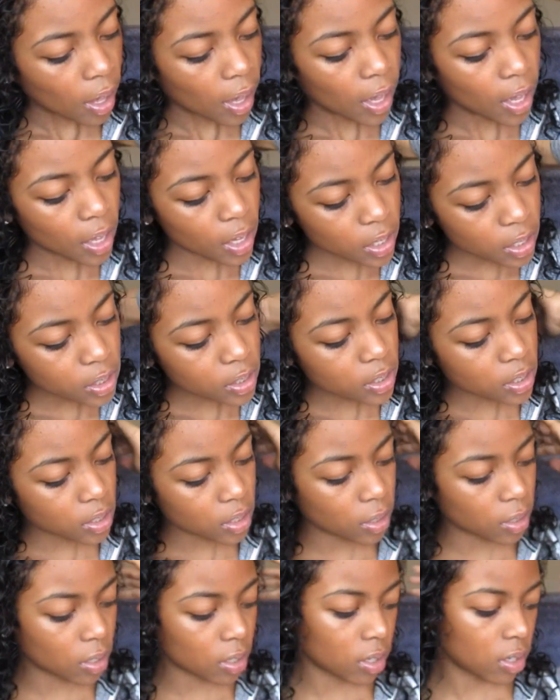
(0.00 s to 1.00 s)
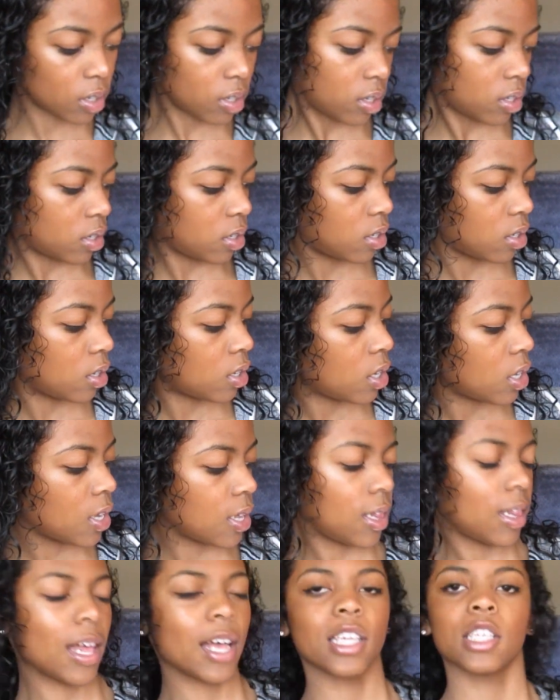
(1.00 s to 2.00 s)
and
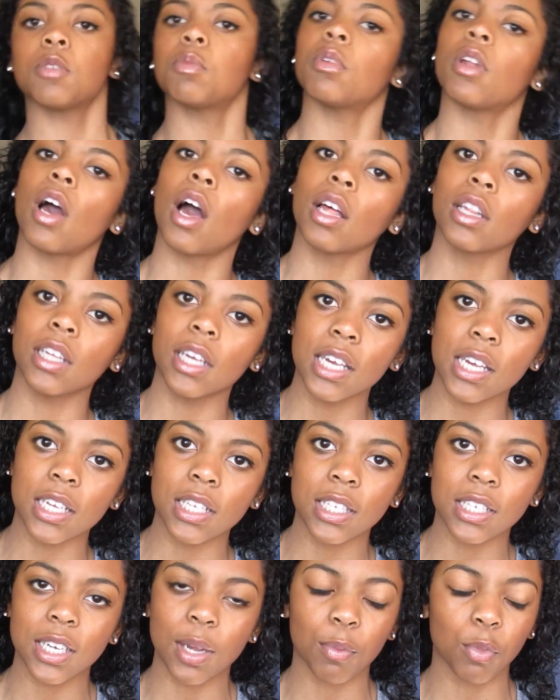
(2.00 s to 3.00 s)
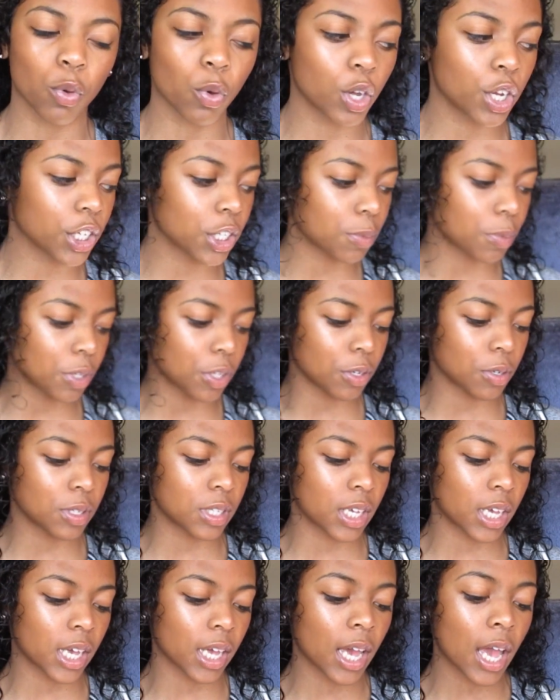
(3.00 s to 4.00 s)
Last but not least, I'm going to be
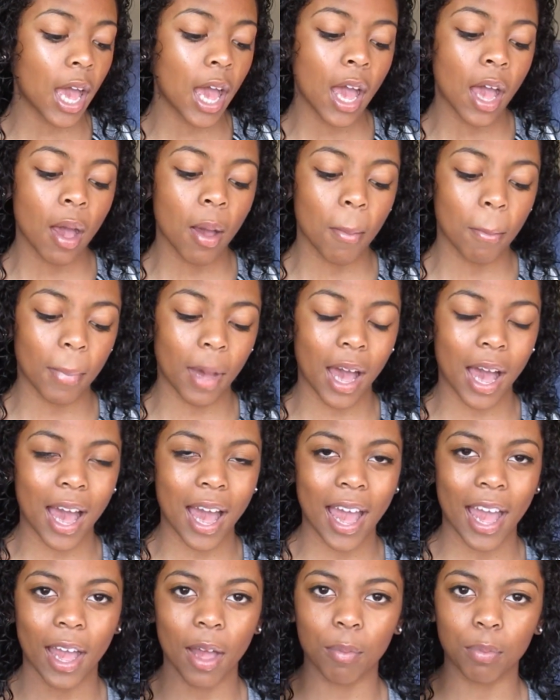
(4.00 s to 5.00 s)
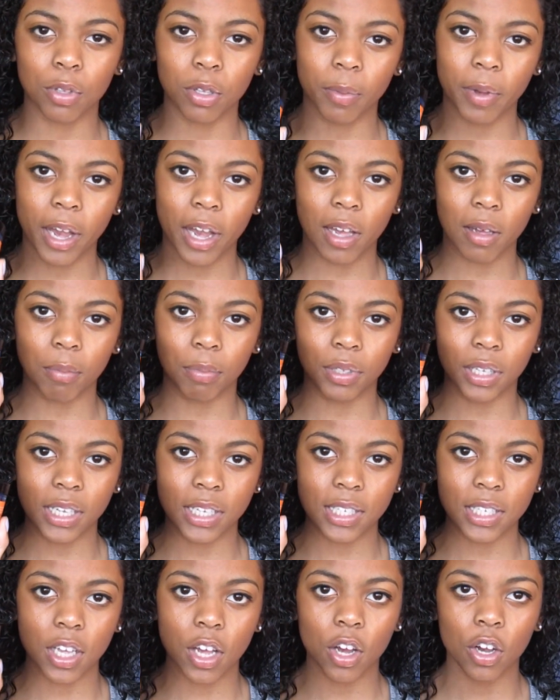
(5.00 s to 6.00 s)
using my Blueberry
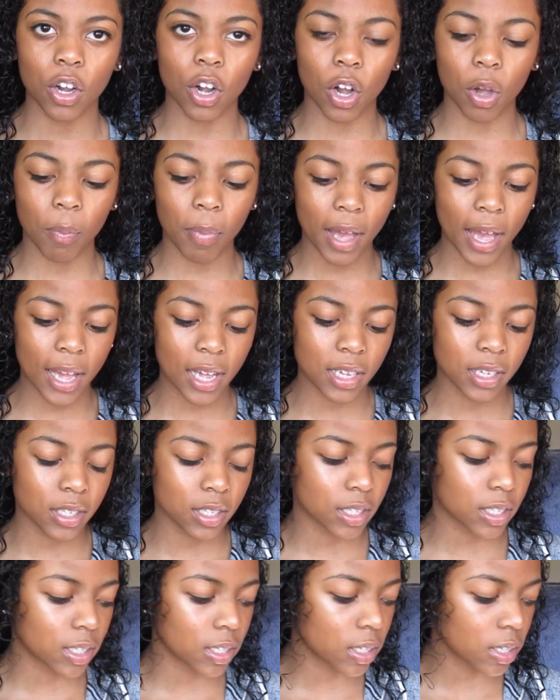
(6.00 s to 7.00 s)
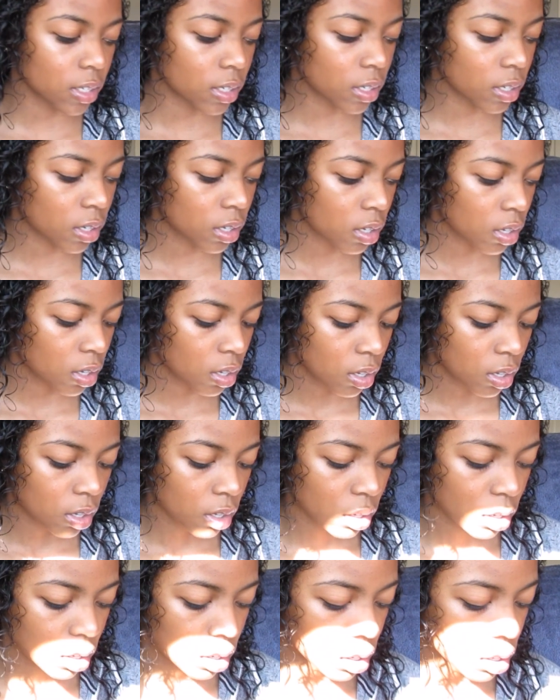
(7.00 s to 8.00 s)
Bliss curl paste.
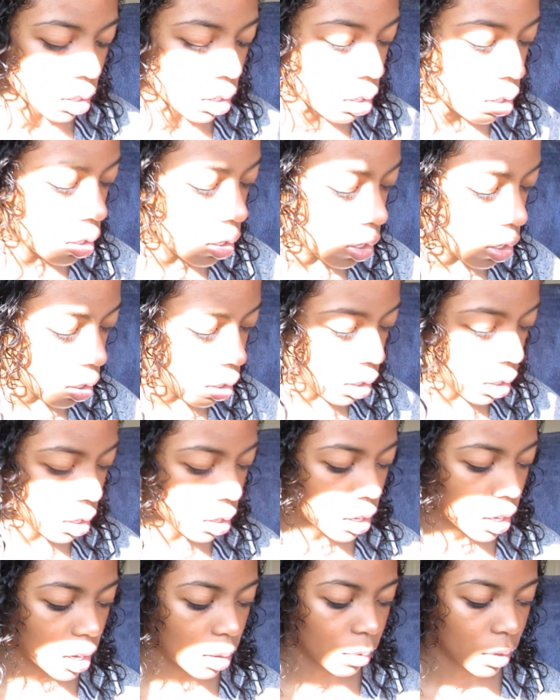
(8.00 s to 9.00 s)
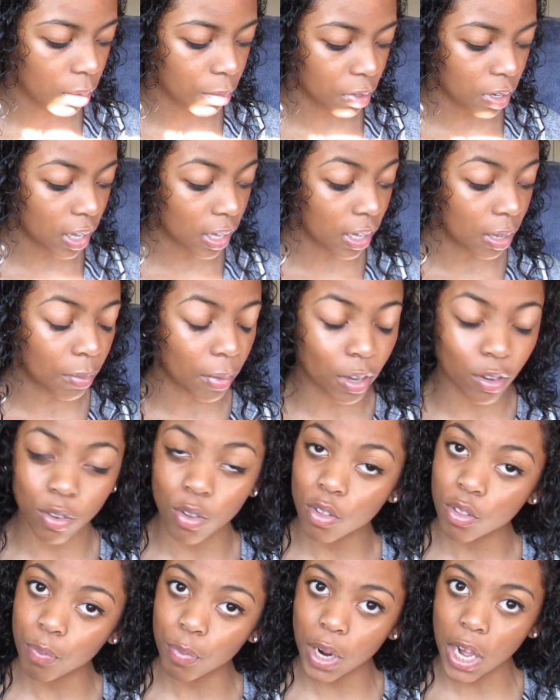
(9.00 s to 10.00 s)
And I'm going to be taking my
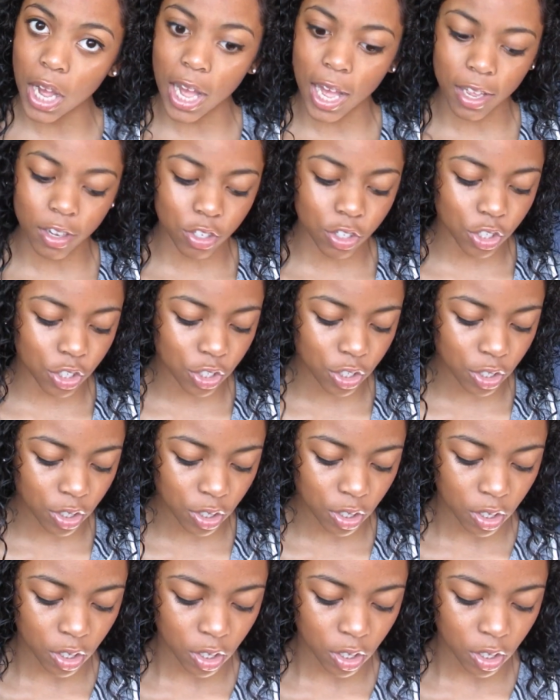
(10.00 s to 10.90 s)
toothbrush